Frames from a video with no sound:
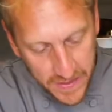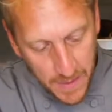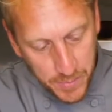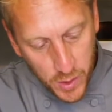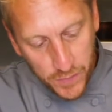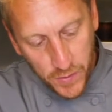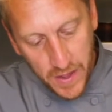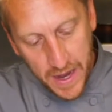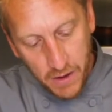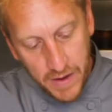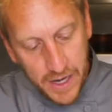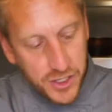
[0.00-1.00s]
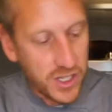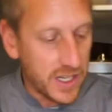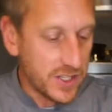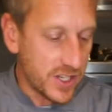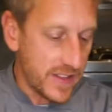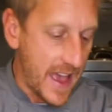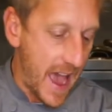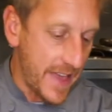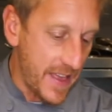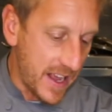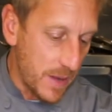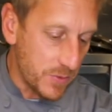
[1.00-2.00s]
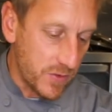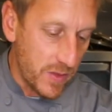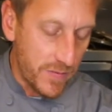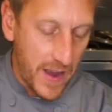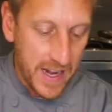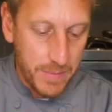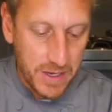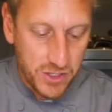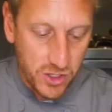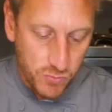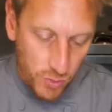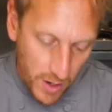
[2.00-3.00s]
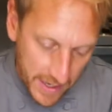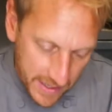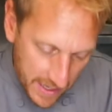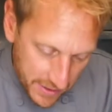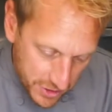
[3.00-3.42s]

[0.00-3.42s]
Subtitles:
that beautiful aeration into that. That comes from the Vitamix, just running it on the